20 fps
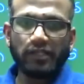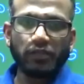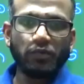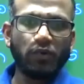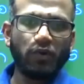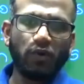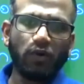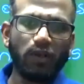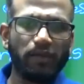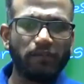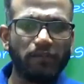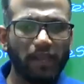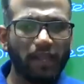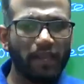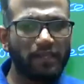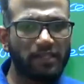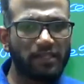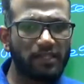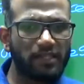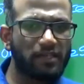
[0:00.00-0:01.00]
Your O level,
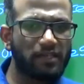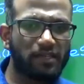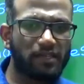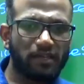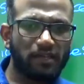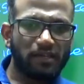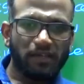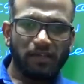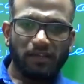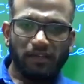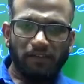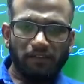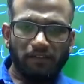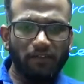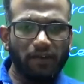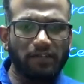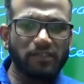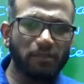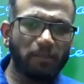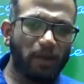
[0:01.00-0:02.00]
I think,
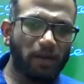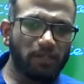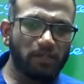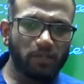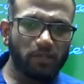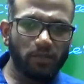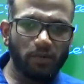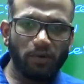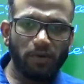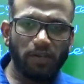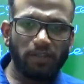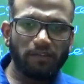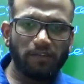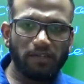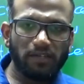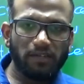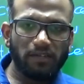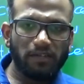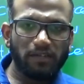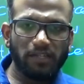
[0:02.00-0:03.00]
what's the month your O
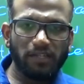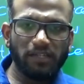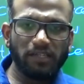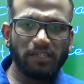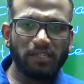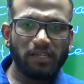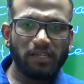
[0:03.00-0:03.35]
level did?